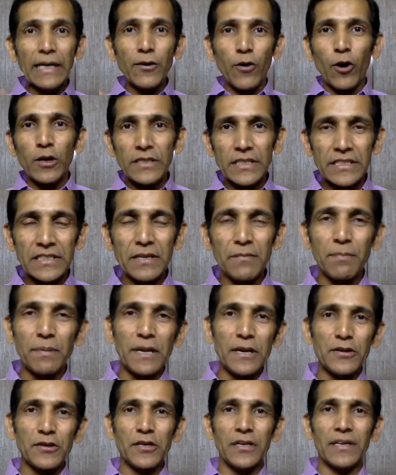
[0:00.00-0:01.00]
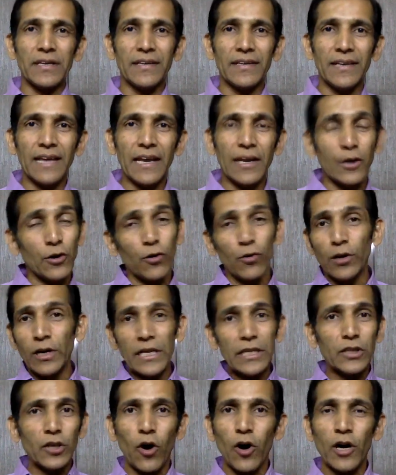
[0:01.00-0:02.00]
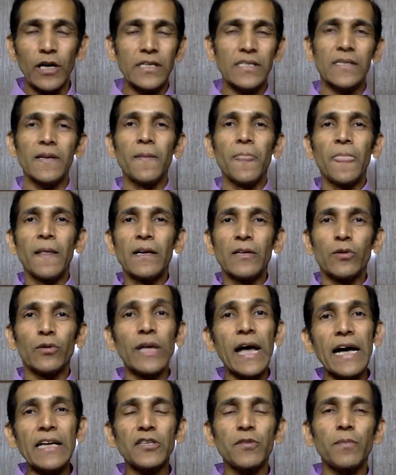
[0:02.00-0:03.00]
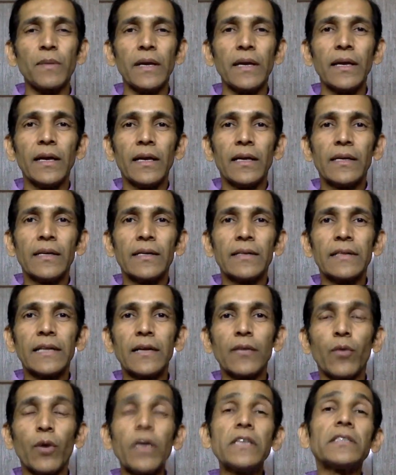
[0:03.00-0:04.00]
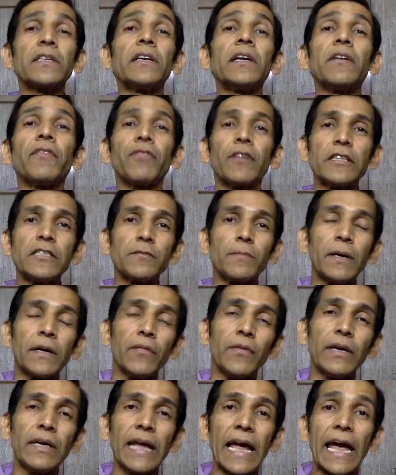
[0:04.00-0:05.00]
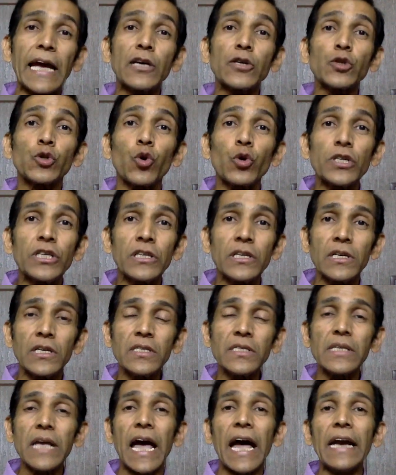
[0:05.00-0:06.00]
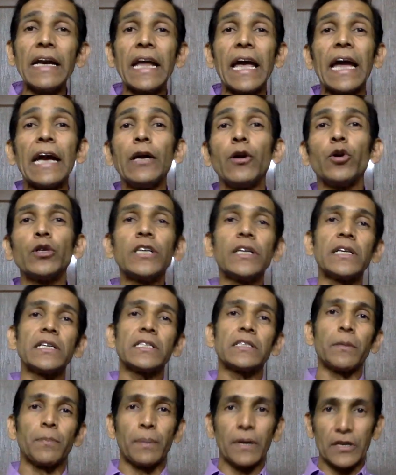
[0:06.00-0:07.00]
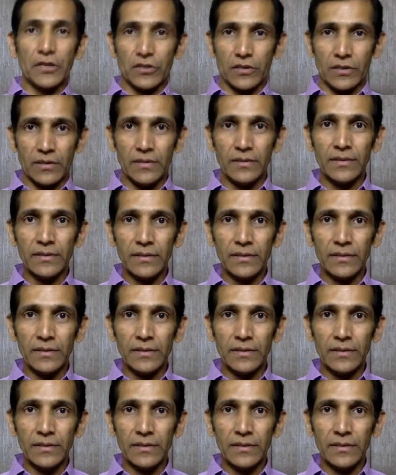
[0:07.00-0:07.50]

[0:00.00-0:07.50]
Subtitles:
causes depression and your only thoughts. So they ask me, then what is the difference between exogenous and endogenous depression?